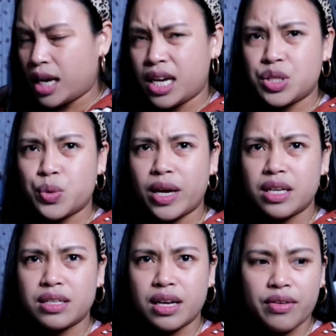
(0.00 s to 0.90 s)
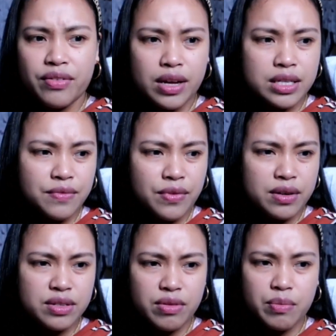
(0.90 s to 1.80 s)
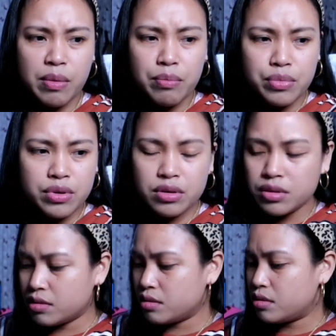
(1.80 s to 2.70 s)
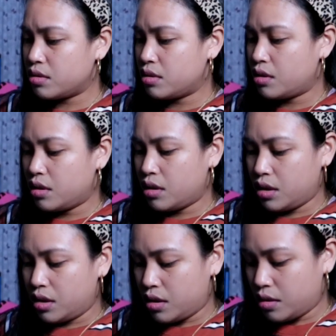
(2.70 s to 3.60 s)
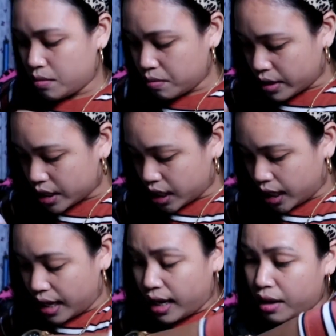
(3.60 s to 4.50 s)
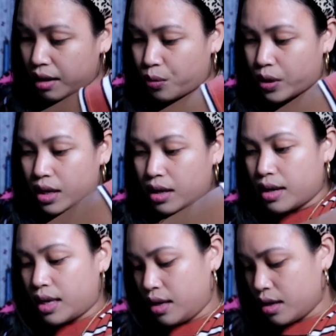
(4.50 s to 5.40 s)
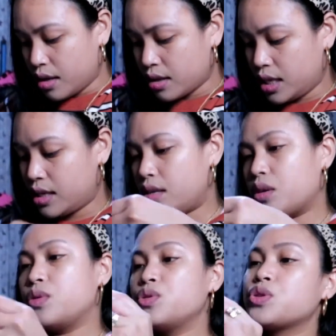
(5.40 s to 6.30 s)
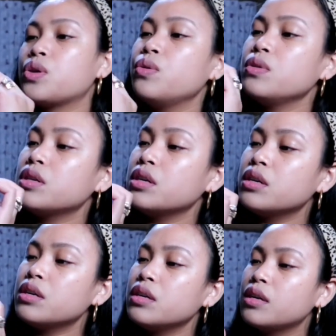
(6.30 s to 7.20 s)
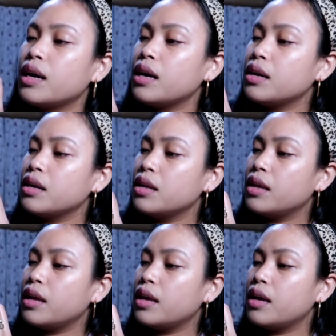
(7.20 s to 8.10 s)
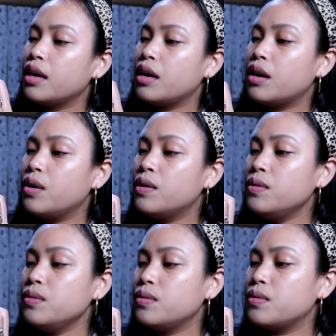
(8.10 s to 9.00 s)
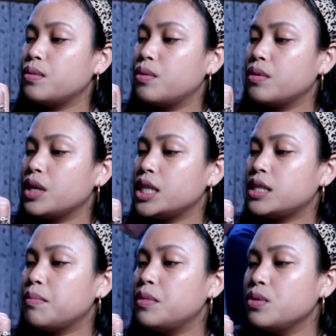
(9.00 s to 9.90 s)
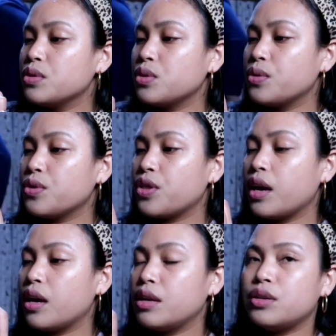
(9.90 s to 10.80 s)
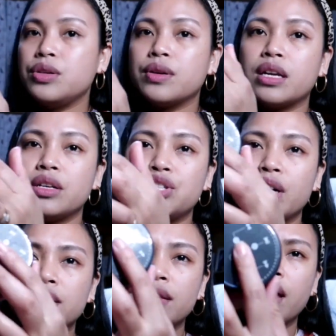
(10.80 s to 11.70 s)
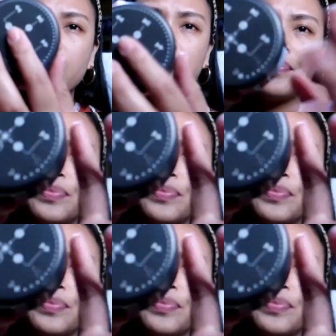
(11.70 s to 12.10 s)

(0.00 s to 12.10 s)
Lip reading: 820 as far as I remember. But yeah, we got here is a controller. Oh, it's a Bluetooth, and you can adjust the,